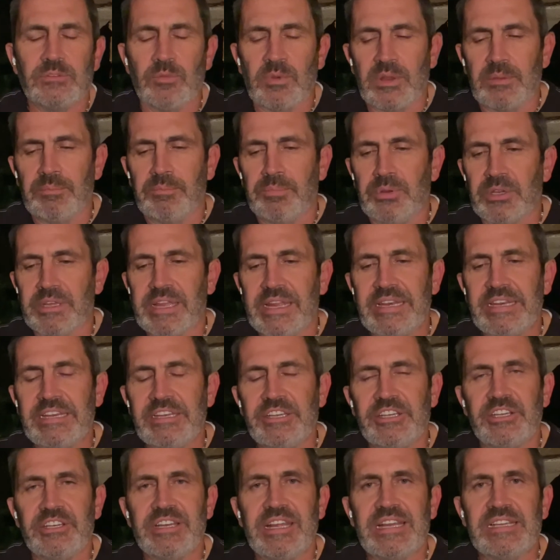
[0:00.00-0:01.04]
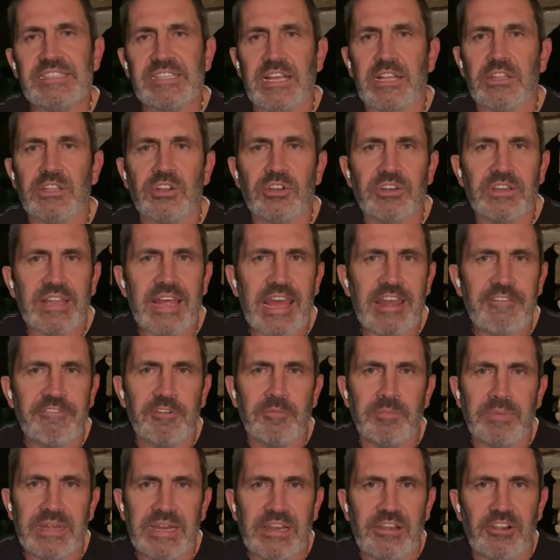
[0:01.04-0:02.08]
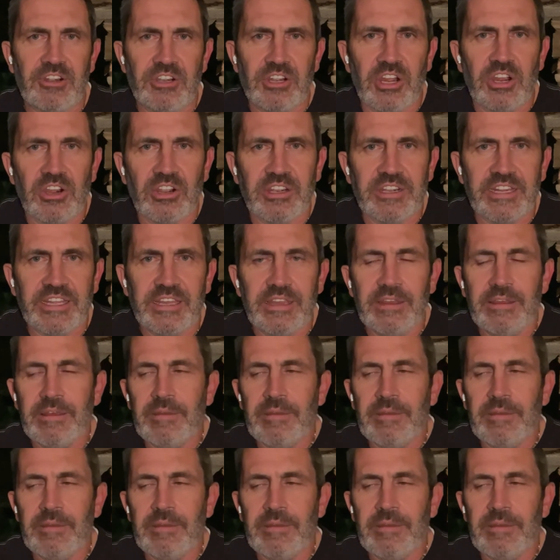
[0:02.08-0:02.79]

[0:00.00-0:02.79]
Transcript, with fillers: Well, bookending your days, I learned that from Darren Hardy.